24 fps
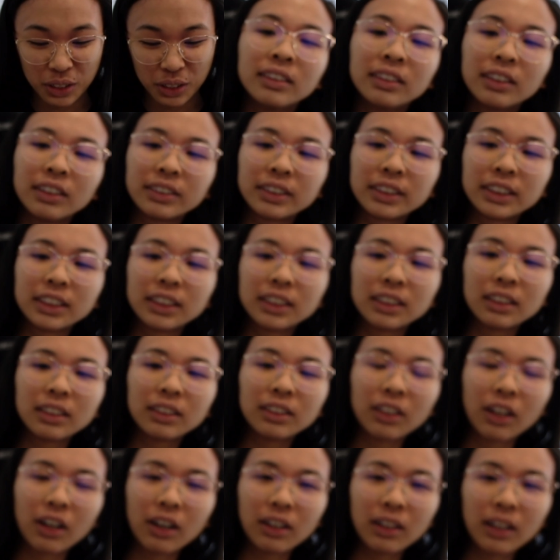There's this
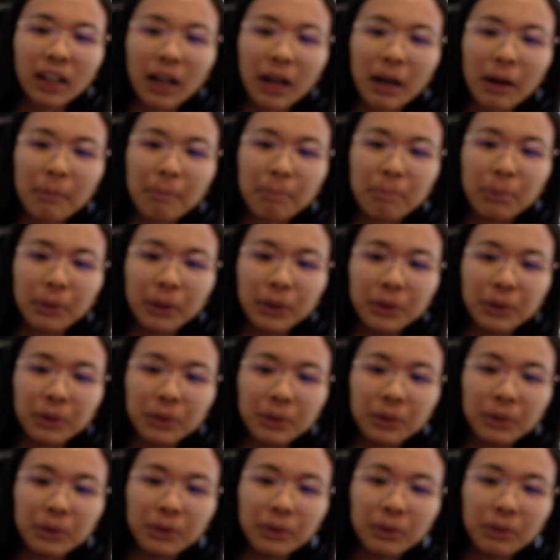
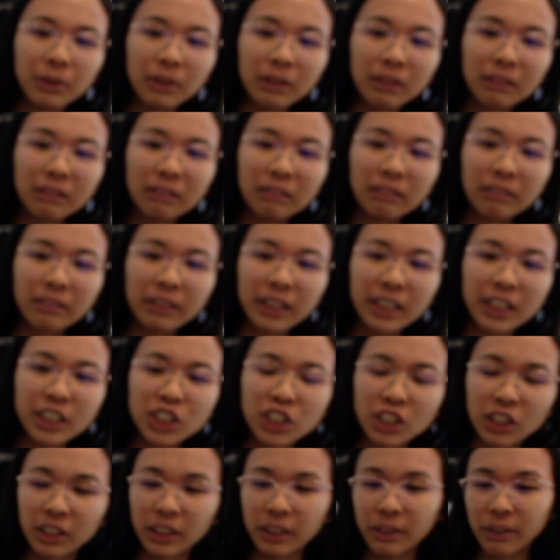
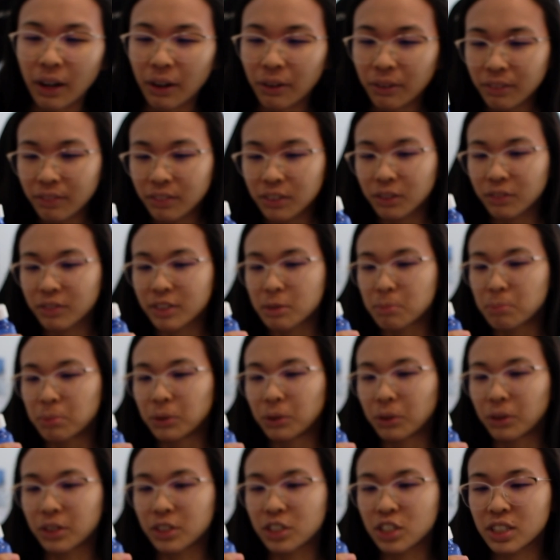blue-ish liquid. I don't even know if it's blue
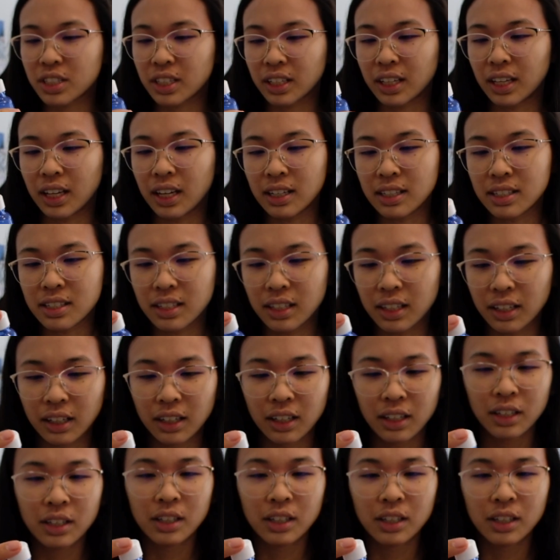or just the casing.